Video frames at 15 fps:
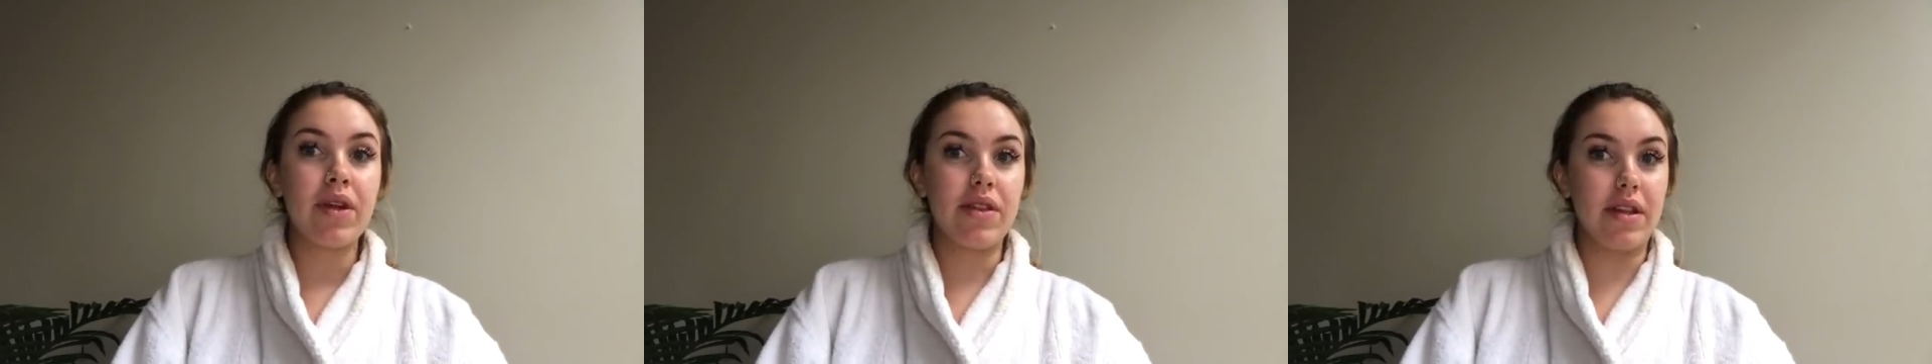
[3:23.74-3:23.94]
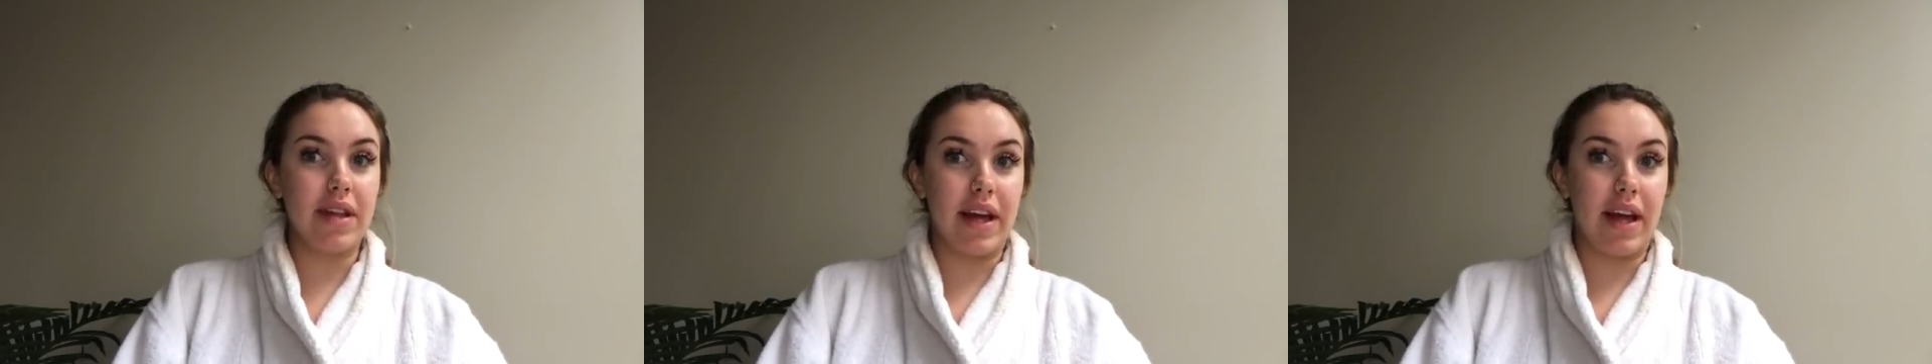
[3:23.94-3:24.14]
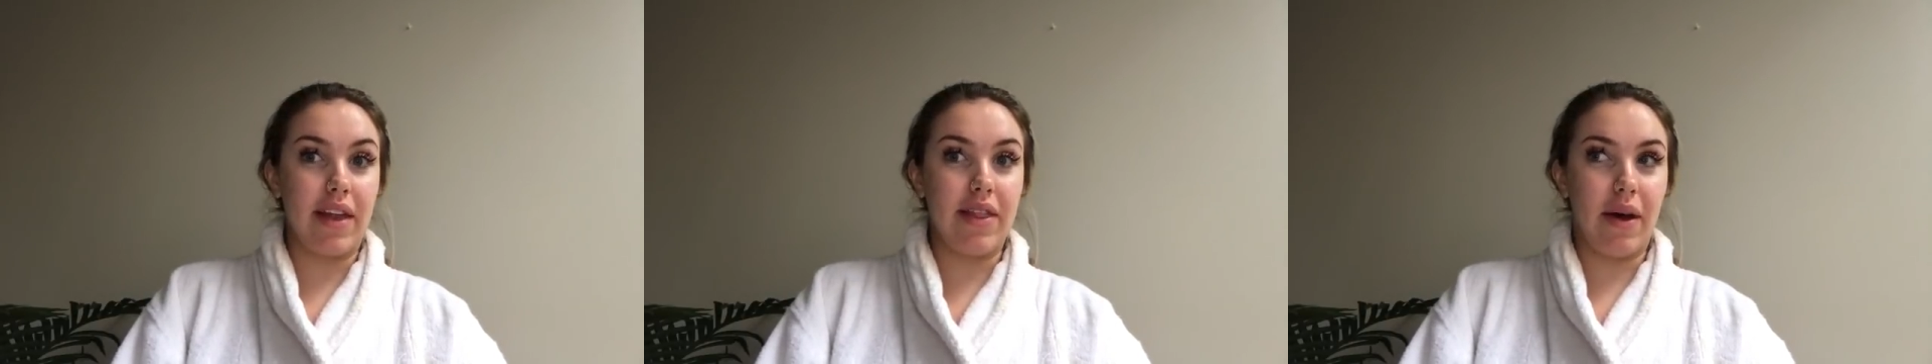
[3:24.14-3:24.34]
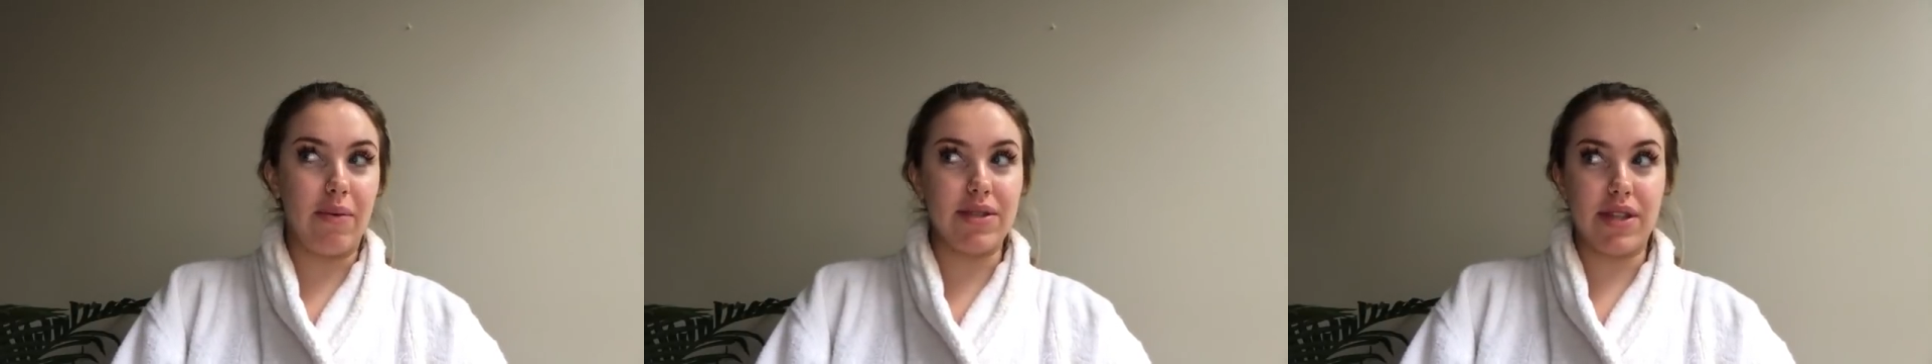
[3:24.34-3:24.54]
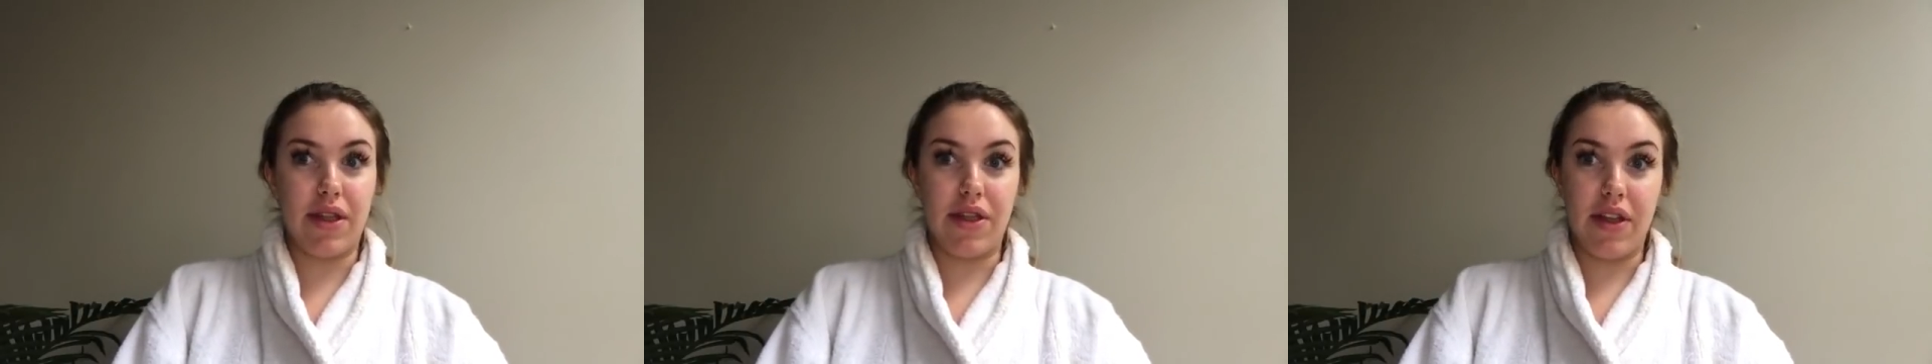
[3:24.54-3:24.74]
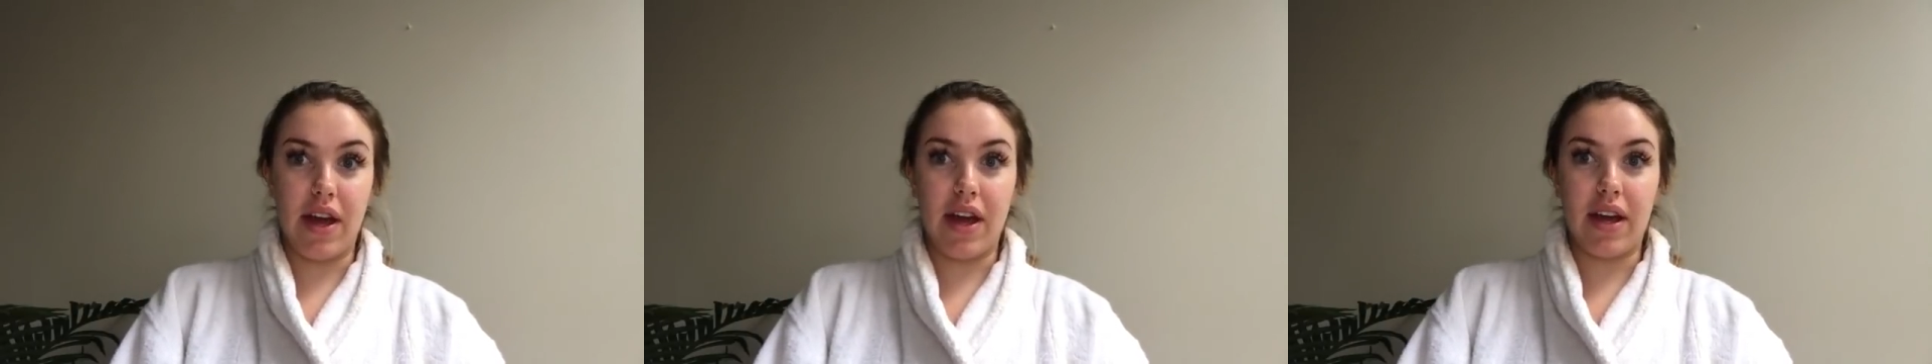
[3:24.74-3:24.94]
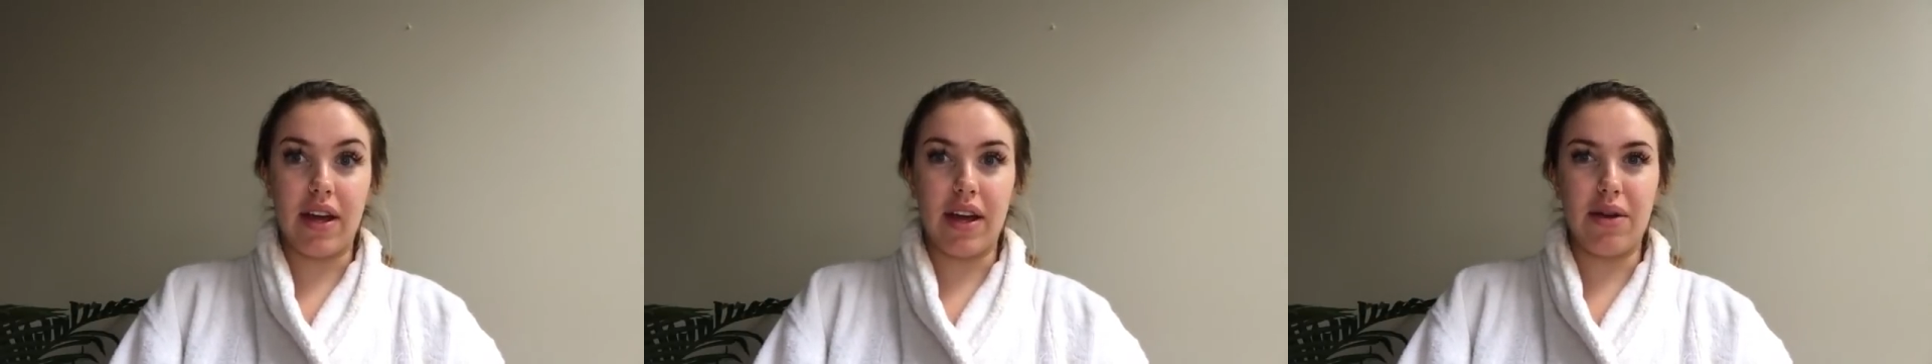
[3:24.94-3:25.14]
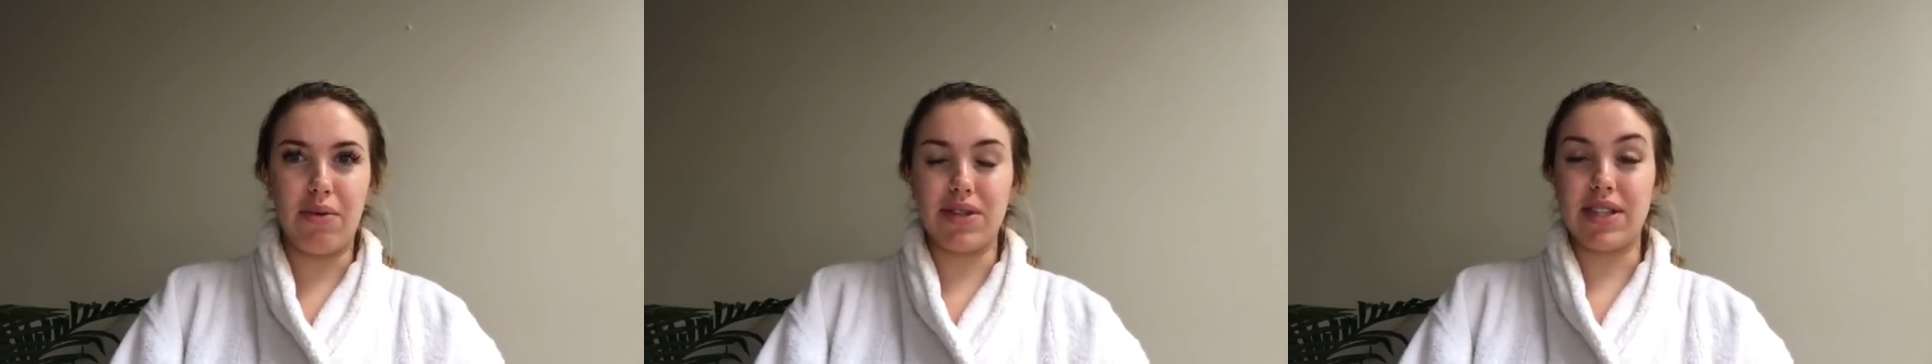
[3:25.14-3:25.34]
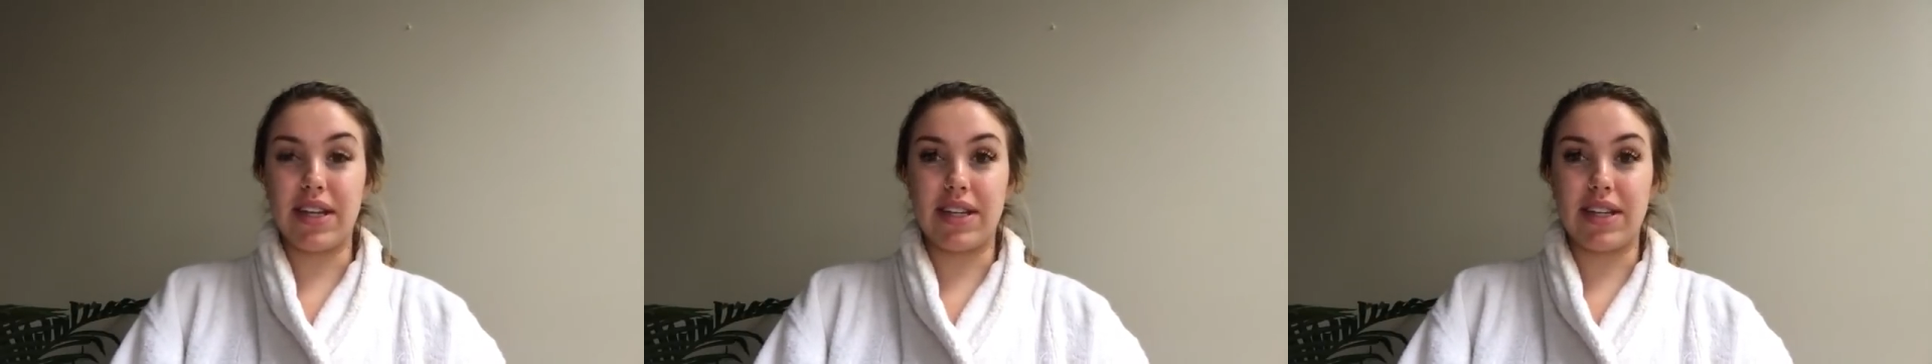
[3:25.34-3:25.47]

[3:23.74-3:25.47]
that like that was a thing, and it wasn't